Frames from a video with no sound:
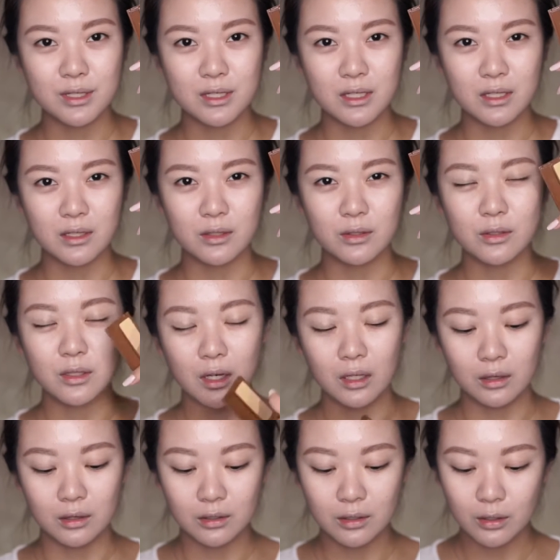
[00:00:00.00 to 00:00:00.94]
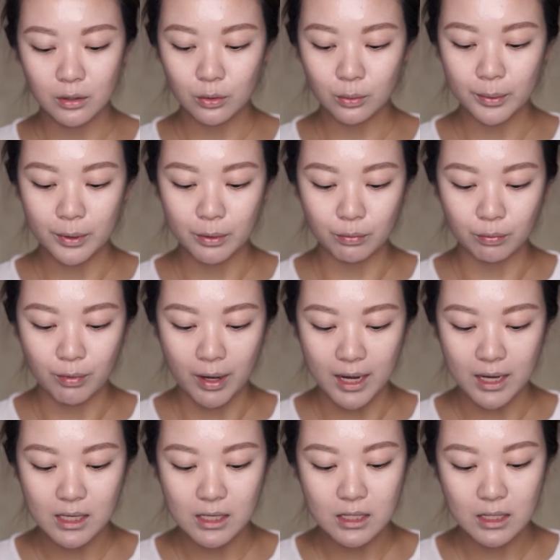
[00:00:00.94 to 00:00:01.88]
still a little bit
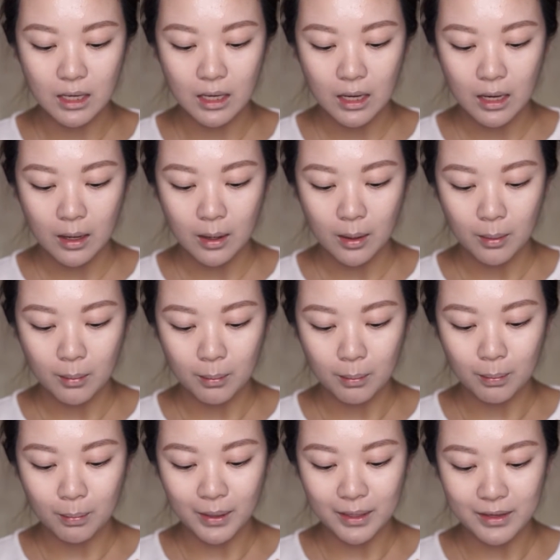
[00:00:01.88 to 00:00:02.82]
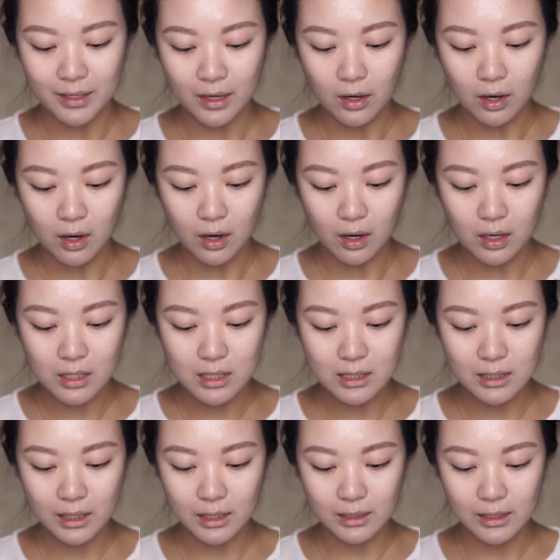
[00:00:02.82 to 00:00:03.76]
red, but they are
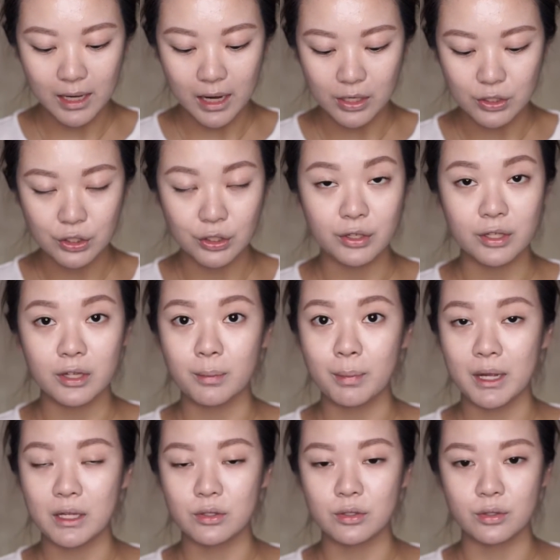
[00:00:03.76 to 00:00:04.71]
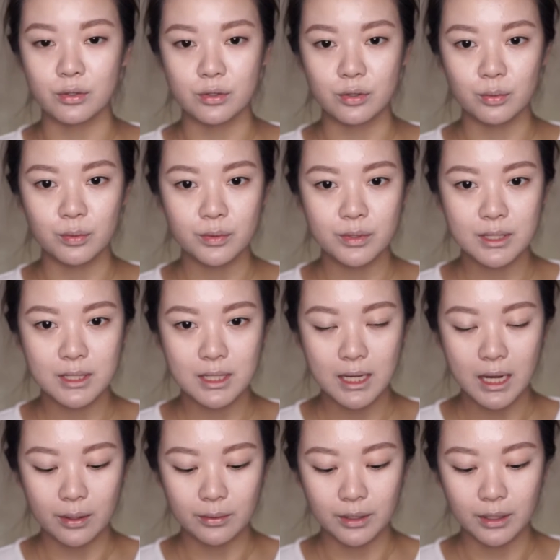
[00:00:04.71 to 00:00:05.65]
slightly ashier than the pencil, so we'll
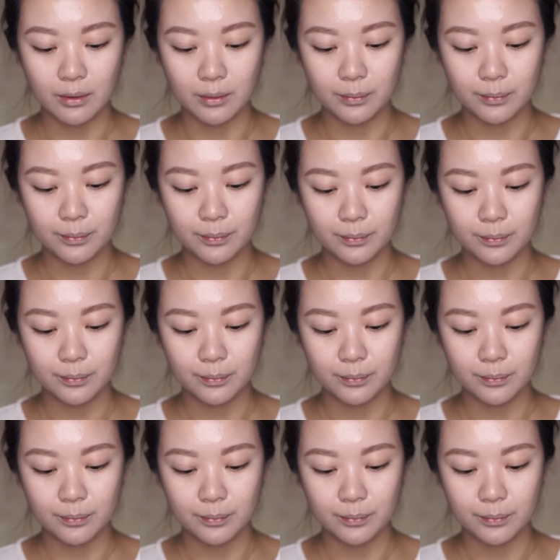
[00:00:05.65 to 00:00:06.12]
see how they go.